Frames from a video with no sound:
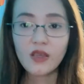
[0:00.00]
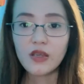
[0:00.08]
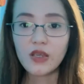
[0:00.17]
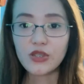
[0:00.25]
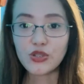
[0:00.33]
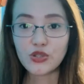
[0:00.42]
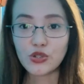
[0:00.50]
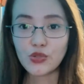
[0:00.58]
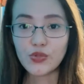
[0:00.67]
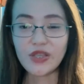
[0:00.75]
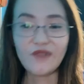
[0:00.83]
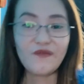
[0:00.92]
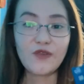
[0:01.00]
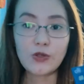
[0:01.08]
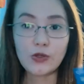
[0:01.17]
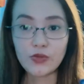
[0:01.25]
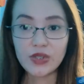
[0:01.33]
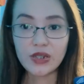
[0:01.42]
is to use it for
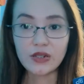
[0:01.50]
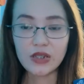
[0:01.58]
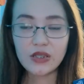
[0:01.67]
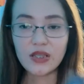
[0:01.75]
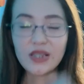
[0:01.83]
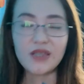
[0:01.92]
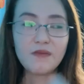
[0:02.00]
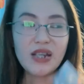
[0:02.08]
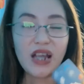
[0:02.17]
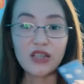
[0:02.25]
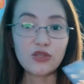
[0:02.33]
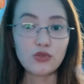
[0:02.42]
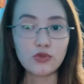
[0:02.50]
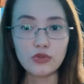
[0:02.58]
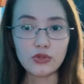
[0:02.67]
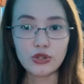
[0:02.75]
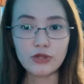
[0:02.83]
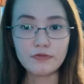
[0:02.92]
groceries kasi malaking
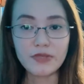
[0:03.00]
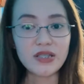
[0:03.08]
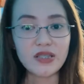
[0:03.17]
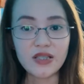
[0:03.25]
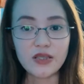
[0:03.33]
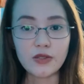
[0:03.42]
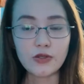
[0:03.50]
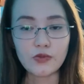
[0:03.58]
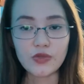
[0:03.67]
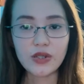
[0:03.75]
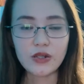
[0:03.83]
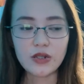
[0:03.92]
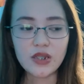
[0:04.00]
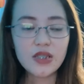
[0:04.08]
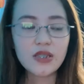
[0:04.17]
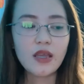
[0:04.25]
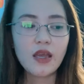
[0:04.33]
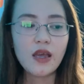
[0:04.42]
tulong yan pagdating sa
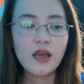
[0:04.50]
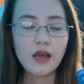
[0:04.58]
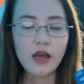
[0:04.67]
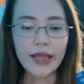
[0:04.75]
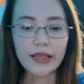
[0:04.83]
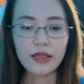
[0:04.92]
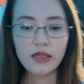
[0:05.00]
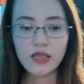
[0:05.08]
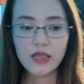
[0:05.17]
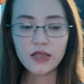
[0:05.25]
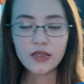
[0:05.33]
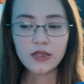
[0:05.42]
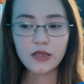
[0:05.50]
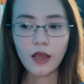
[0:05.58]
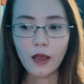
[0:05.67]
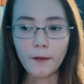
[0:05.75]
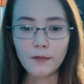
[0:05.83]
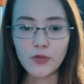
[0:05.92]
groceries. At least,
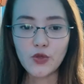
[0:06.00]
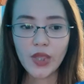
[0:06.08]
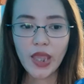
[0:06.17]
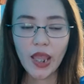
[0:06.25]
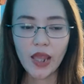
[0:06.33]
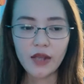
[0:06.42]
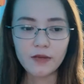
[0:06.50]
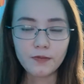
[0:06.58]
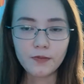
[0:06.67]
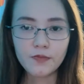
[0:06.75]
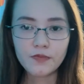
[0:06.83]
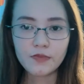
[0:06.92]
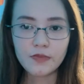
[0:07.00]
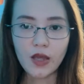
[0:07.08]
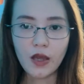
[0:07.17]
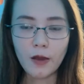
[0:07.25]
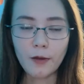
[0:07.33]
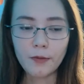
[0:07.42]
you can
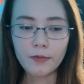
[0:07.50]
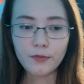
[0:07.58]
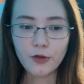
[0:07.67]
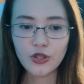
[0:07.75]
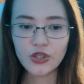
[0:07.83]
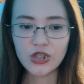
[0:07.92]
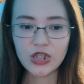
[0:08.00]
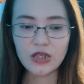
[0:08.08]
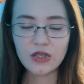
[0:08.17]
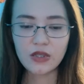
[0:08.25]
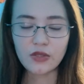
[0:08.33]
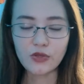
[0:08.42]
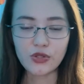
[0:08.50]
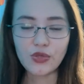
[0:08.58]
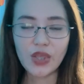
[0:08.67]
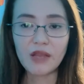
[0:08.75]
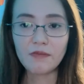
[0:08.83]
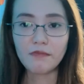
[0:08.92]
purchase or you
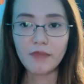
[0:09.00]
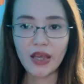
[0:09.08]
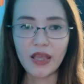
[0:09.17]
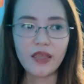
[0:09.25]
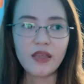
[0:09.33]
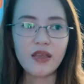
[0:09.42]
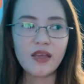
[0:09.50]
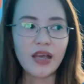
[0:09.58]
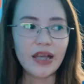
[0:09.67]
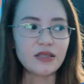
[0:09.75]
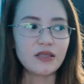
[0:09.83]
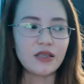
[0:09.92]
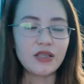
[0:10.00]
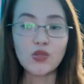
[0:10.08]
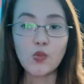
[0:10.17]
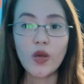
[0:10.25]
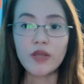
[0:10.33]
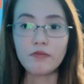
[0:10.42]
can buy at least
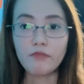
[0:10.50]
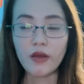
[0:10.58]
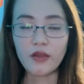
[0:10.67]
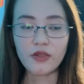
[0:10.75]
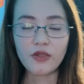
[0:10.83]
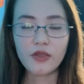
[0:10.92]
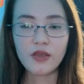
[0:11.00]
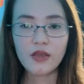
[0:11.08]
one month,